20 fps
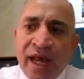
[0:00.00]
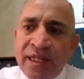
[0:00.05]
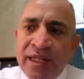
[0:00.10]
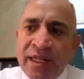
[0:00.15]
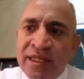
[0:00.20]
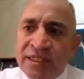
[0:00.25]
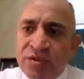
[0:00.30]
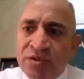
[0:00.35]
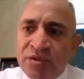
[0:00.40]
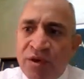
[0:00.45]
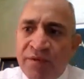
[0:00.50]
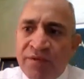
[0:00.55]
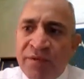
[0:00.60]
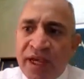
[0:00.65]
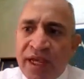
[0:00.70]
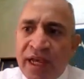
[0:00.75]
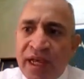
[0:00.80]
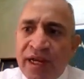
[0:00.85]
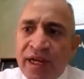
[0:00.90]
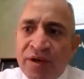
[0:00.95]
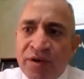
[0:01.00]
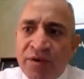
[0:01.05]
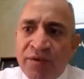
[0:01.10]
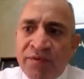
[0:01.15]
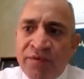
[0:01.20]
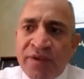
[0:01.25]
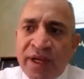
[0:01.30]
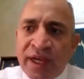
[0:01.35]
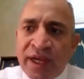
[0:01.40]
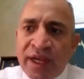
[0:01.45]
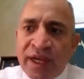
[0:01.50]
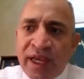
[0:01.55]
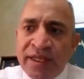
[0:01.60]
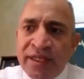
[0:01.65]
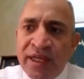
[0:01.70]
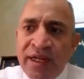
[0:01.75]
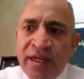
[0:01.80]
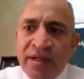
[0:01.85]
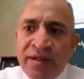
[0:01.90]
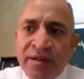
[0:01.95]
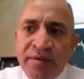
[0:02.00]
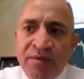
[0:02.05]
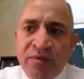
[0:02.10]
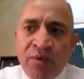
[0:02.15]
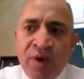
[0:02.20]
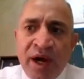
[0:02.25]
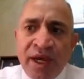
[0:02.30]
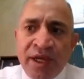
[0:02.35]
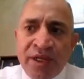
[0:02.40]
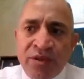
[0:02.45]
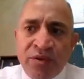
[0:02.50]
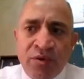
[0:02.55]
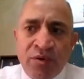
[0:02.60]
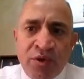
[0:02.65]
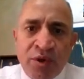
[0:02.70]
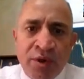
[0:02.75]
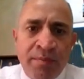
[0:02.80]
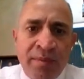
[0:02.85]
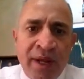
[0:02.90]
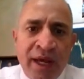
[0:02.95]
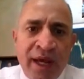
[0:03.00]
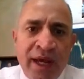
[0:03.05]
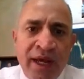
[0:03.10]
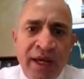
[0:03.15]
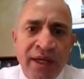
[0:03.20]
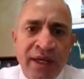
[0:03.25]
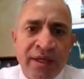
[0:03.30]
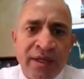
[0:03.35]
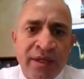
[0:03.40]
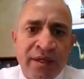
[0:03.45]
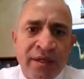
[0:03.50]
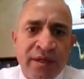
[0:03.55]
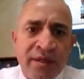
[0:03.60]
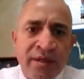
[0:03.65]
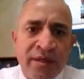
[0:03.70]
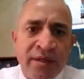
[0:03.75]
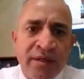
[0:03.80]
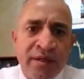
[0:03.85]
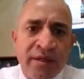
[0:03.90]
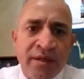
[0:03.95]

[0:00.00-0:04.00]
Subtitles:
regardless of the color of the candle, white or black,